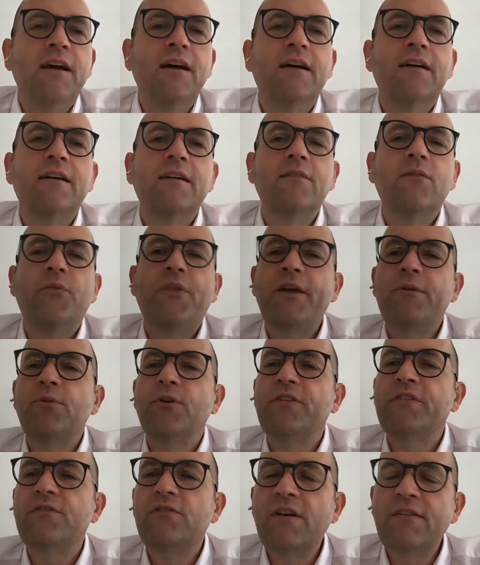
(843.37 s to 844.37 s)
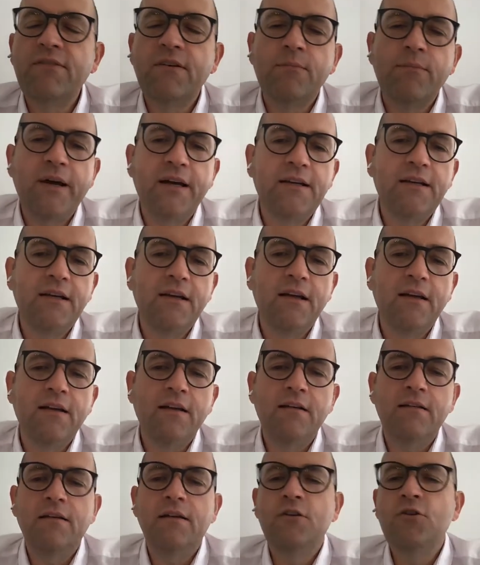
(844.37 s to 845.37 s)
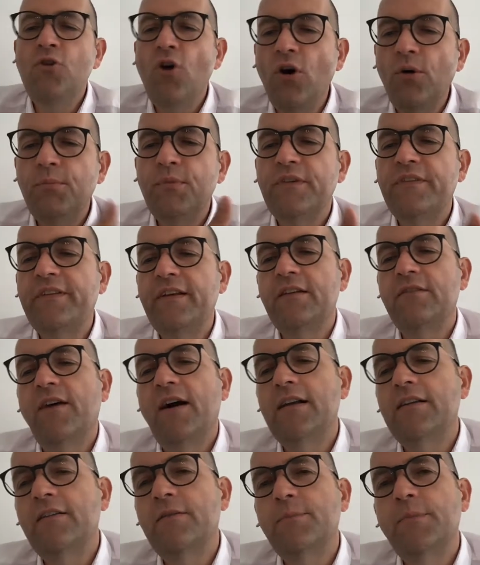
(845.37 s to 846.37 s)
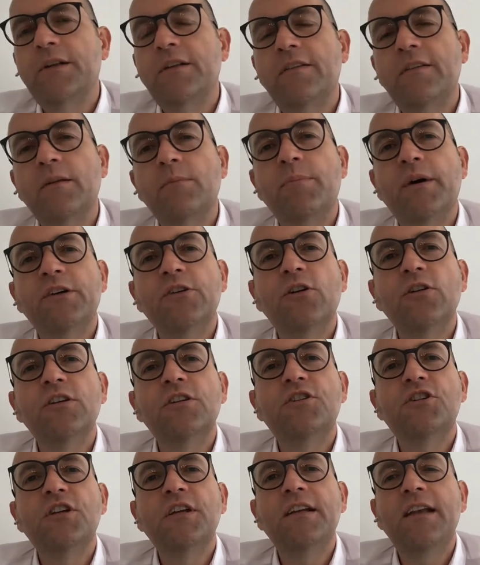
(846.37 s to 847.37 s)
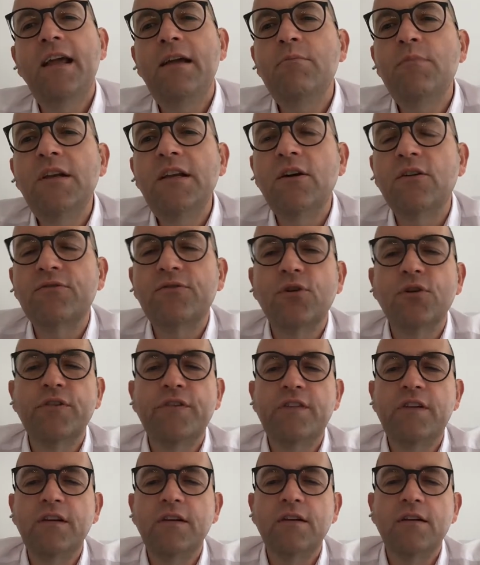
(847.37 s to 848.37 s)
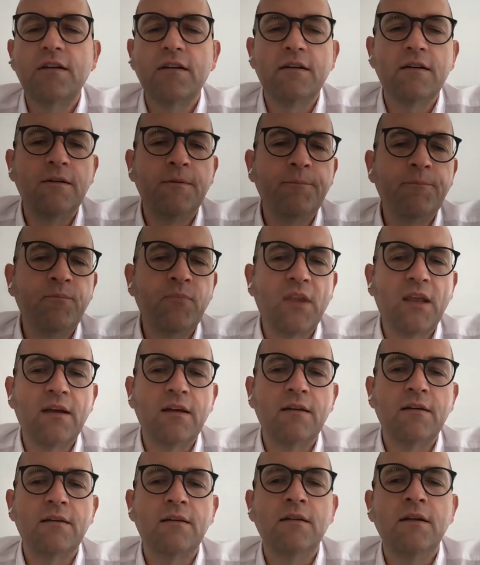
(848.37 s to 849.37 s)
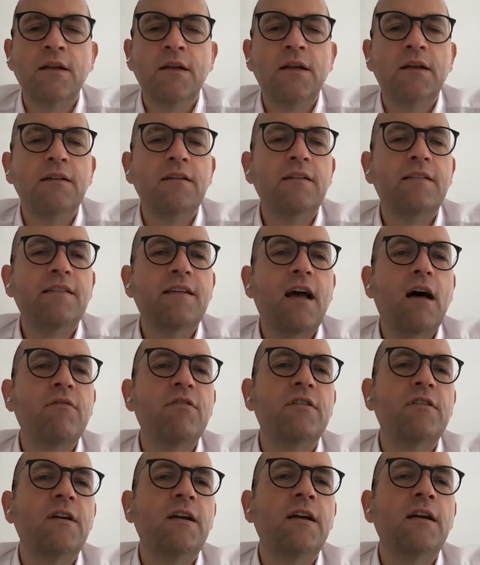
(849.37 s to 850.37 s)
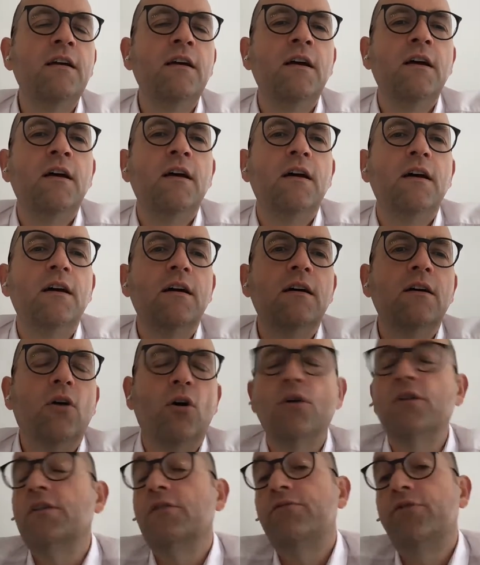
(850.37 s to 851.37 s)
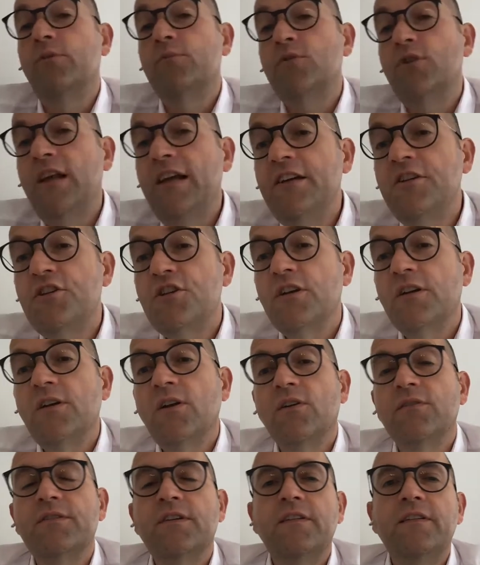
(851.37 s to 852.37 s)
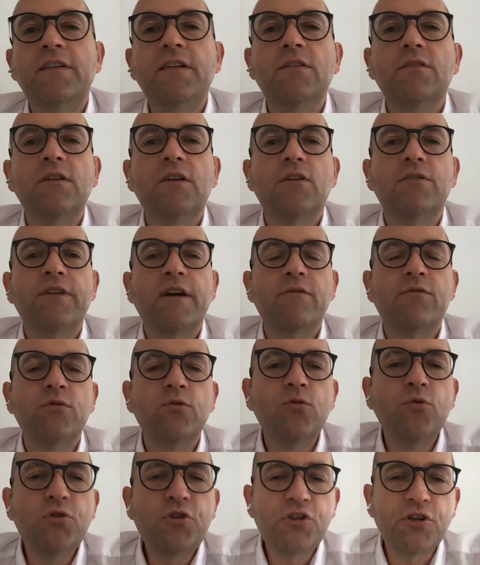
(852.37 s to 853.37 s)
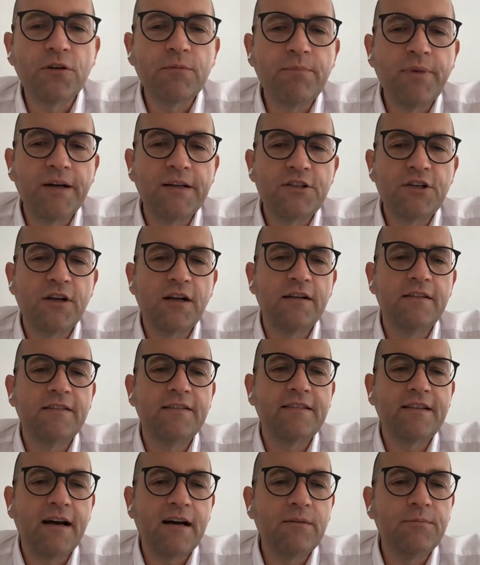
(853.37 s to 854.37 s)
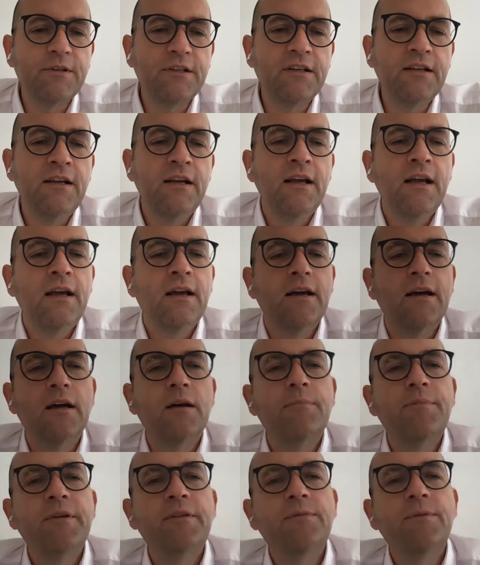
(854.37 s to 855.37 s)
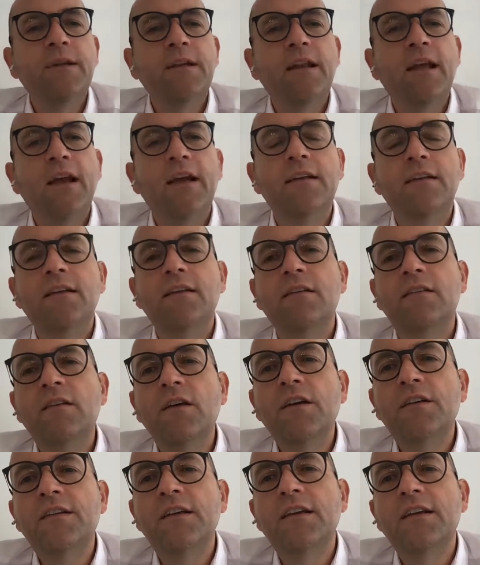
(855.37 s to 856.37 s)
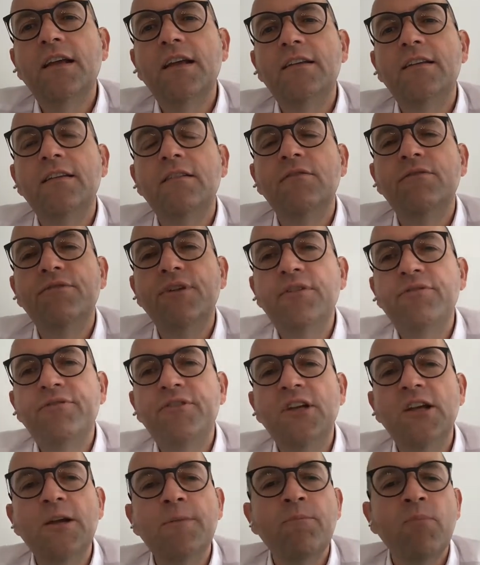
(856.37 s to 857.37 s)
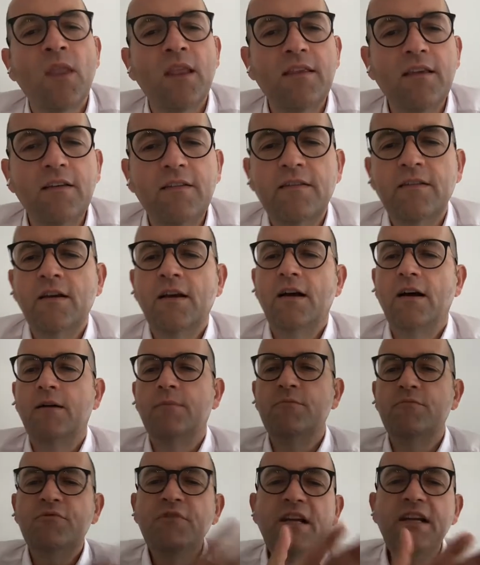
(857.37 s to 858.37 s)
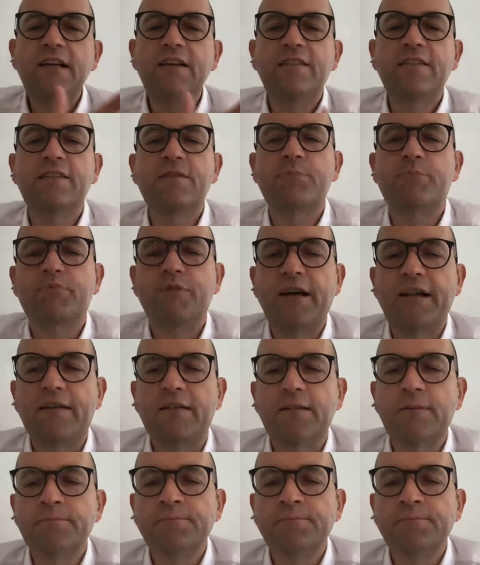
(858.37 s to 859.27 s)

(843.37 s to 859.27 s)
uh, that was driven by the uh, enormous advancements in biology, namely, of course, the um, uh, discovery uh, or the formulation of the theory of evolution by Charles Darwin between 1830 and 1850. This um, really spread.